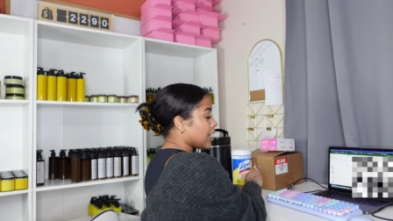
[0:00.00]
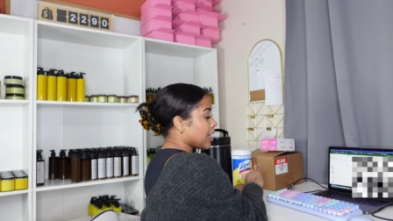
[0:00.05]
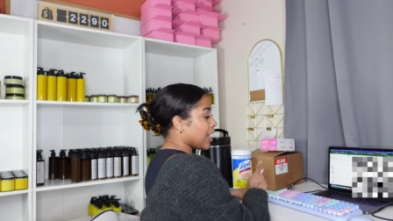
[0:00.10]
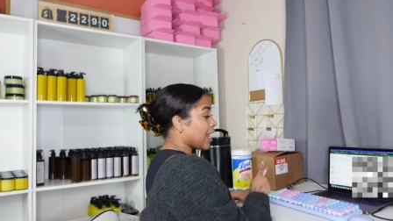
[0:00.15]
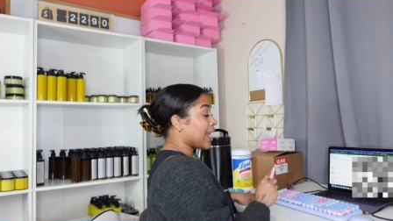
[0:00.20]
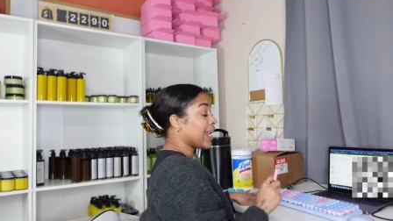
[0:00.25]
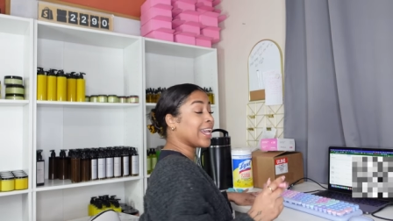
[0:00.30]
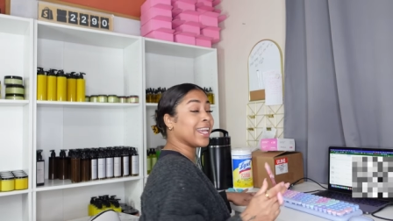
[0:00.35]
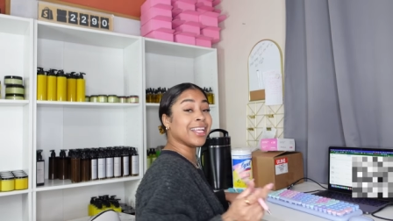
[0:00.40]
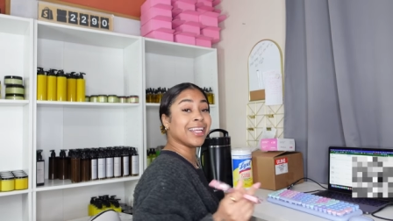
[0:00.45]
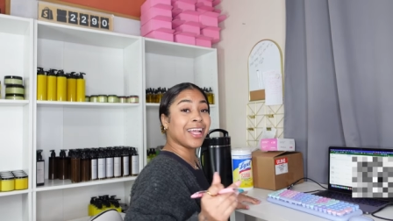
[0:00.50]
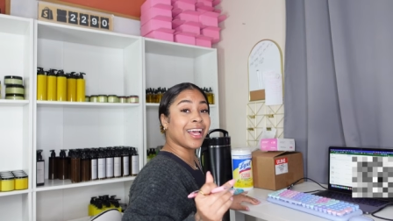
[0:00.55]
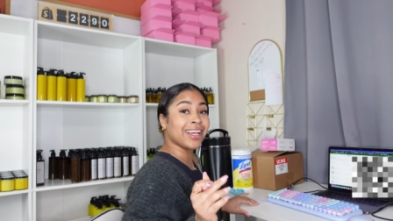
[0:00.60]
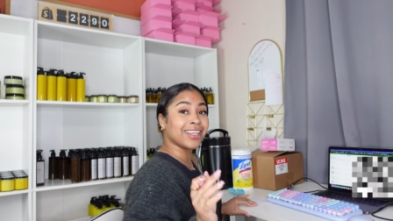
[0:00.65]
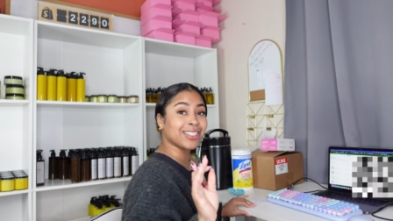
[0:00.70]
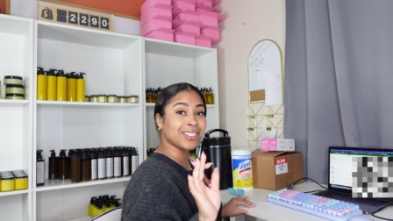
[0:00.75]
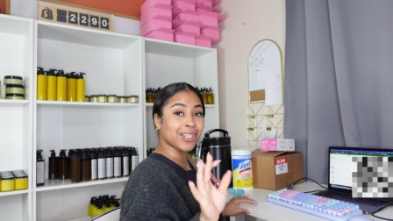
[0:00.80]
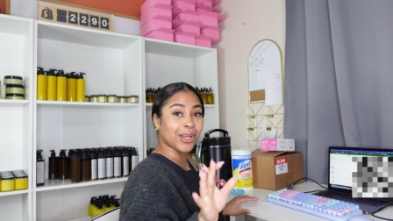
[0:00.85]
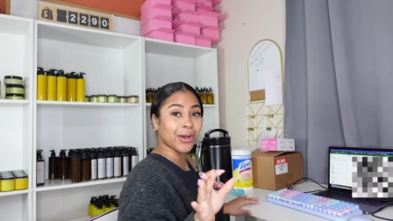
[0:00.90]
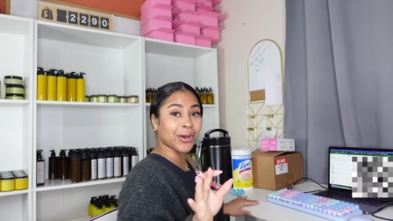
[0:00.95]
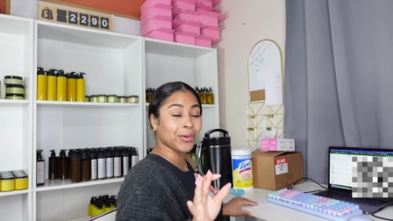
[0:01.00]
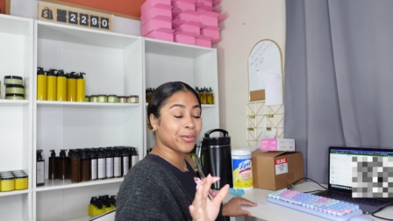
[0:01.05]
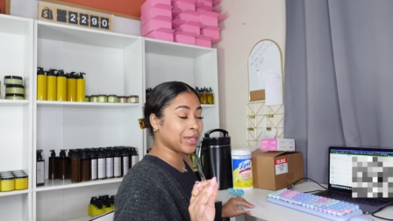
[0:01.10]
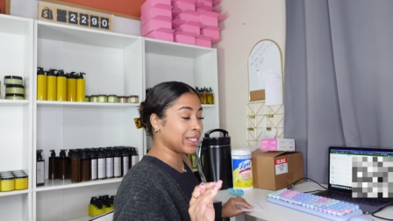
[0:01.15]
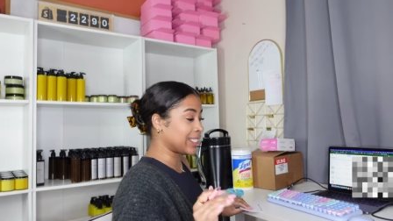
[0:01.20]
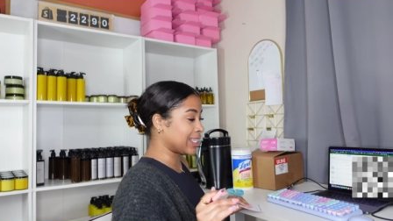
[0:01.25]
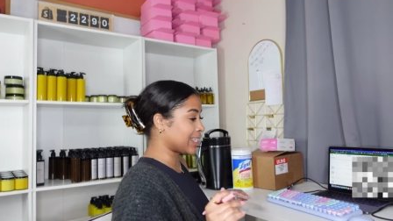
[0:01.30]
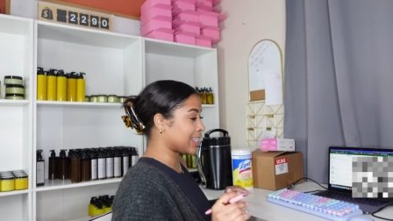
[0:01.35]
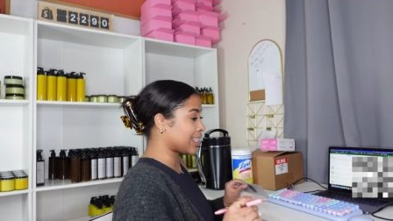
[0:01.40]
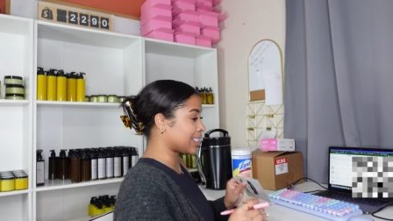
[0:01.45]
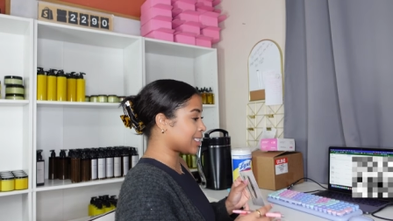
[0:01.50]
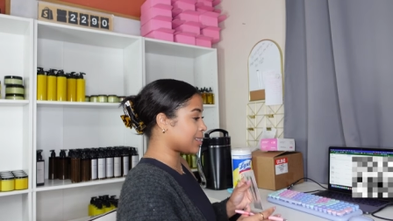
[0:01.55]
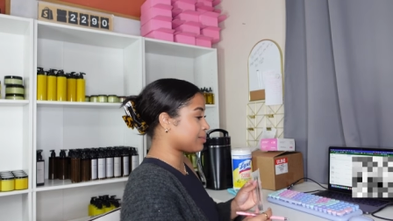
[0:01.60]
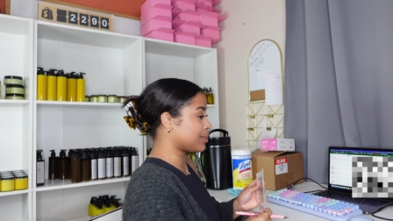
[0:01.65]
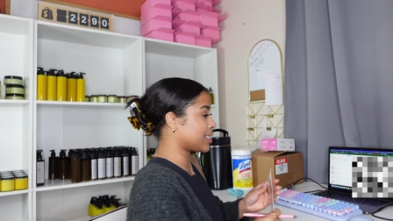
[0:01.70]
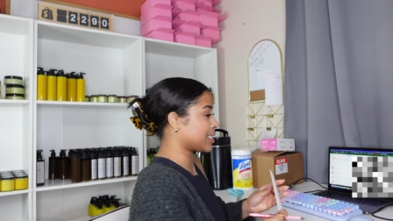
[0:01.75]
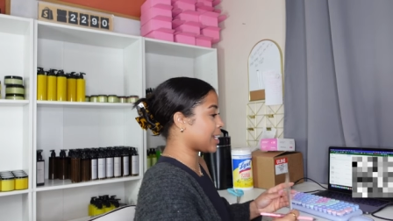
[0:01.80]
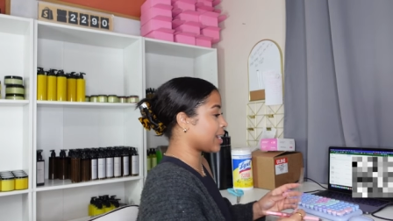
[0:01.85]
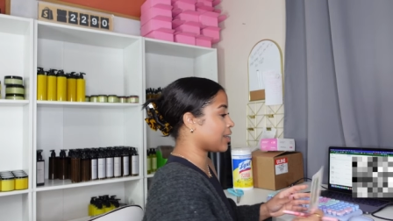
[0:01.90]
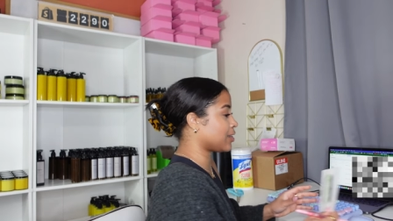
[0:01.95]
And so we did get some
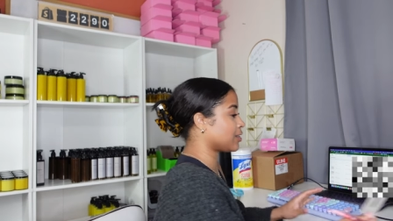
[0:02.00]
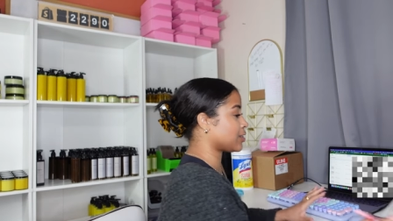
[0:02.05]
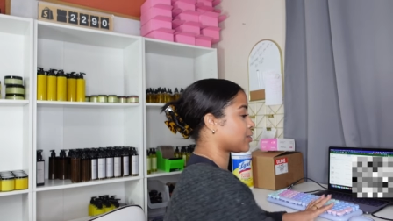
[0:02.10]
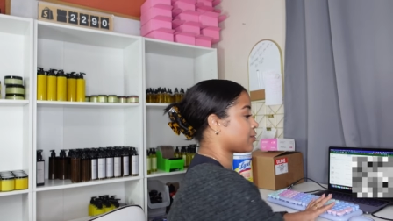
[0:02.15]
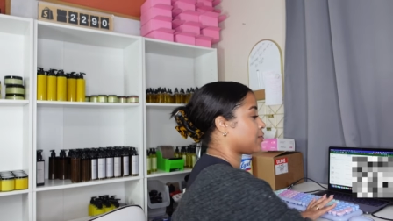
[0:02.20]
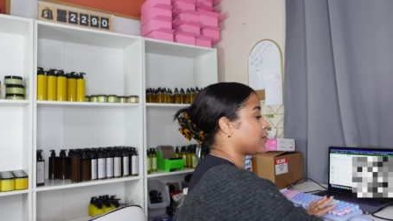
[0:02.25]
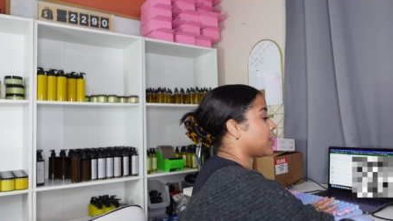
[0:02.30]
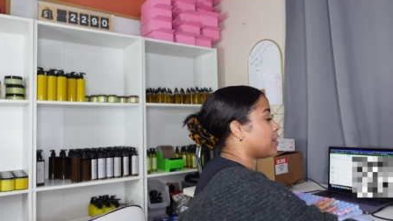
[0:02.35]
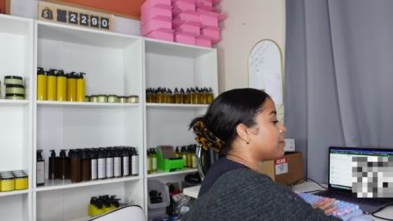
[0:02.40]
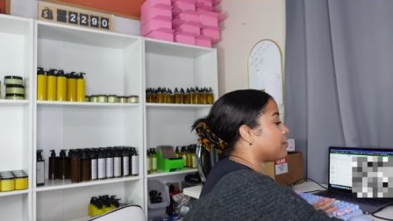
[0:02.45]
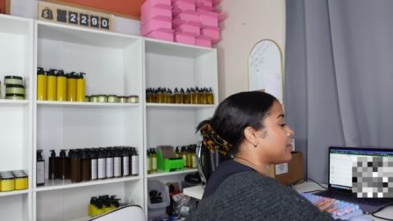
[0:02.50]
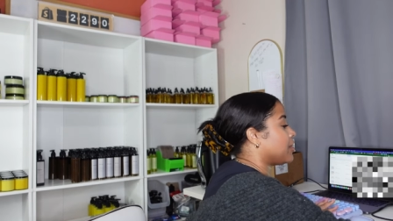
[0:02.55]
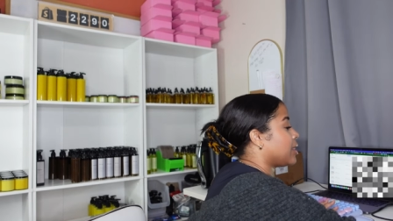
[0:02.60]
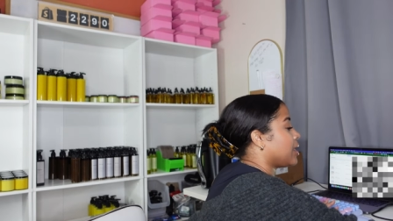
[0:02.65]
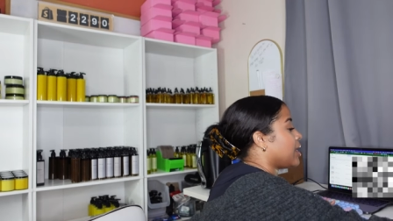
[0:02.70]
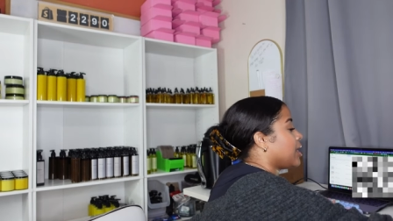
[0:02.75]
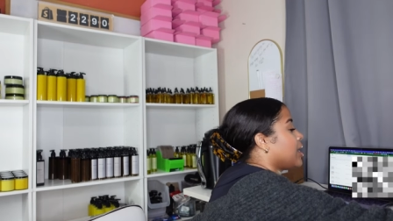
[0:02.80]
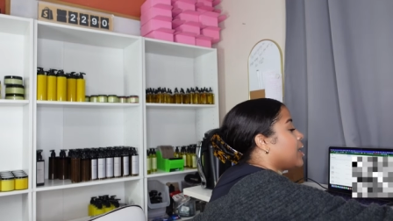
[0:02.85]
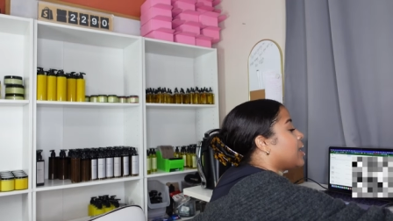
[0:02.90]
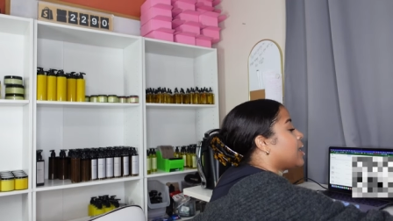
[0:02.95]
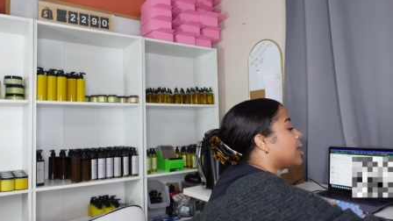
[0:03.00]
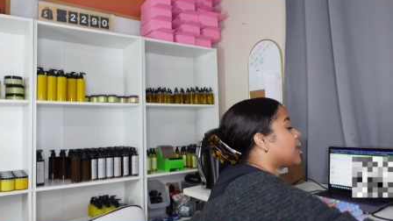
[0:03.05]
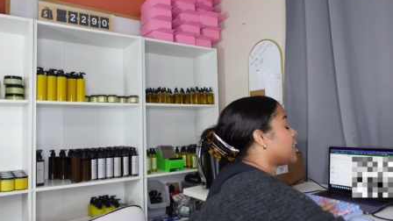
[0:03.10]
sales from the